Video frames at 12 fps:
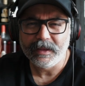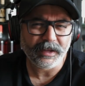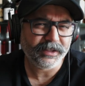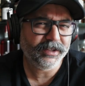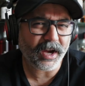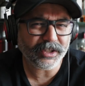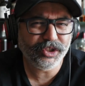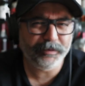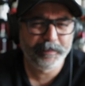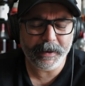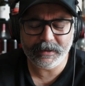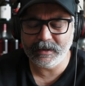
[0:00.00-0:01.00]
a touch
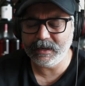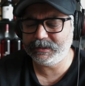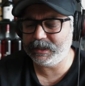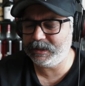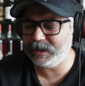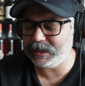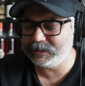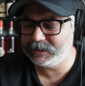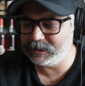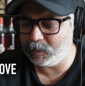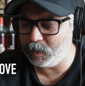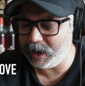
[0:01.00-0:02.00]
of bitterness in there
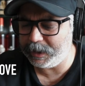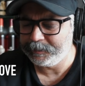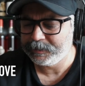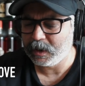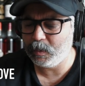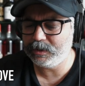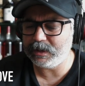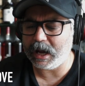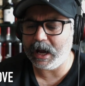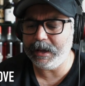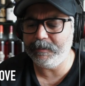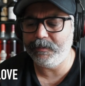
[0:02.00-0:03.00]
somewhere, which
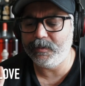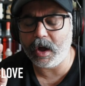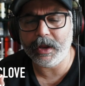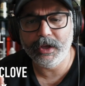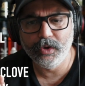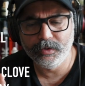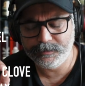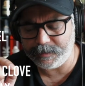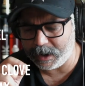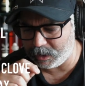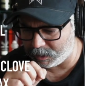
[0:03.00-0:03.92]
I'm not a huge fan